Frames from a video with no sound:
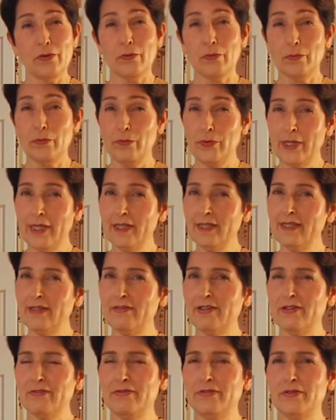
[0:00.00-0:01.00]
Real
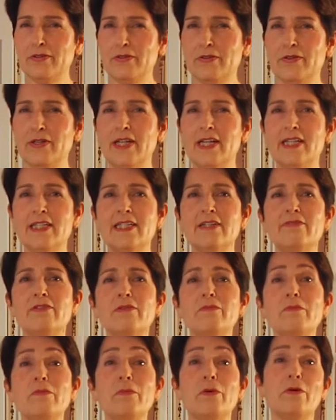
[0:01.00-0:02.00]
living food is
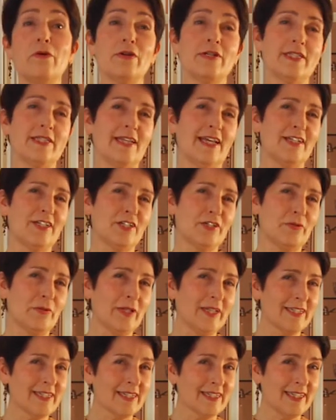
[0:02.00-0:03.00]
even more sensual
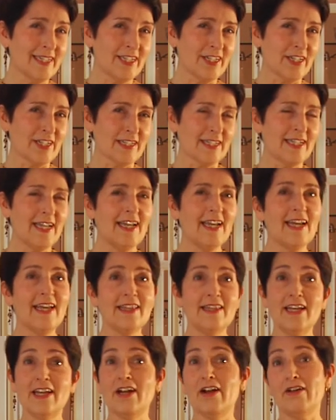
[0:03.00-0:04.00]
and delicious
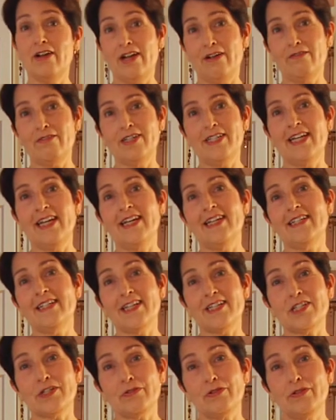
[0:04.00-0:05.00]
than our everyday
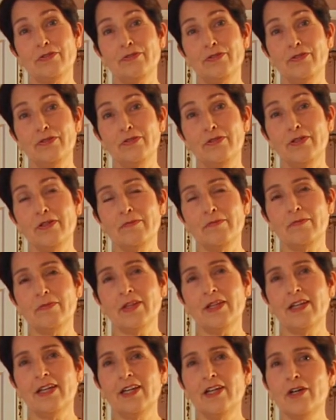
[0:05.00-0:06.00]
industrial food.
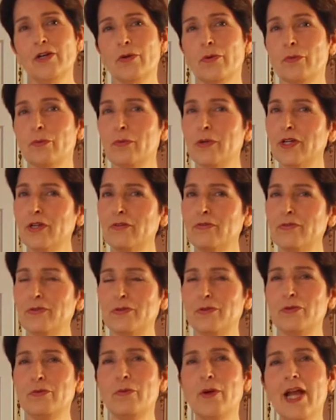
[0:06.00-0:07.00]
Real
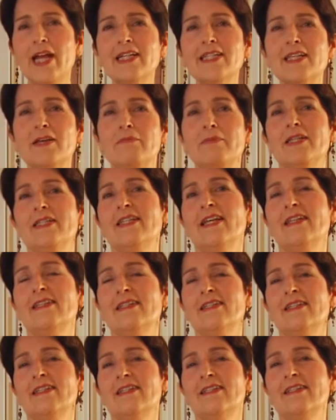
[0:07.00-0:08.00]
food wakes up the
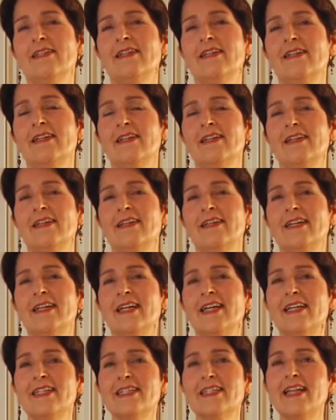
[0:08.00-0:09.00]
senses.
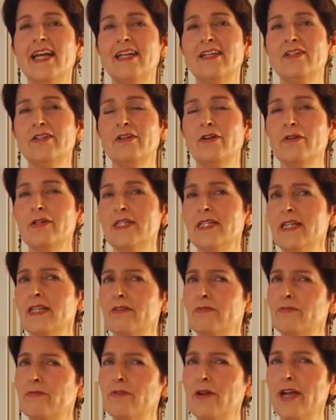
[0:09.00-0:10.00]
It's like noticing the
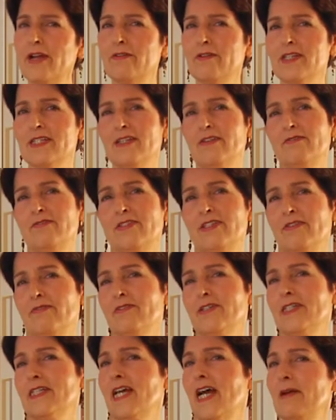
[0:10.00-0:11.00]
fragrance of
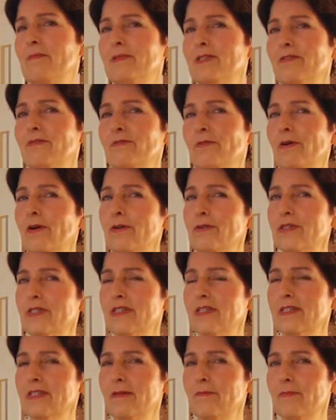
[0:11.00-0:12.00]
different types of
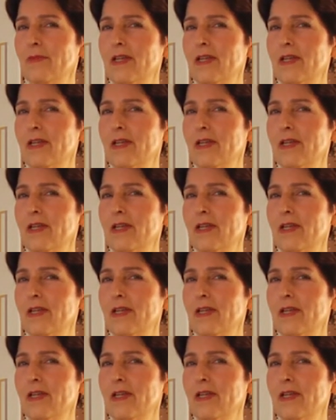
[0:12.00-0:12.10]
roses.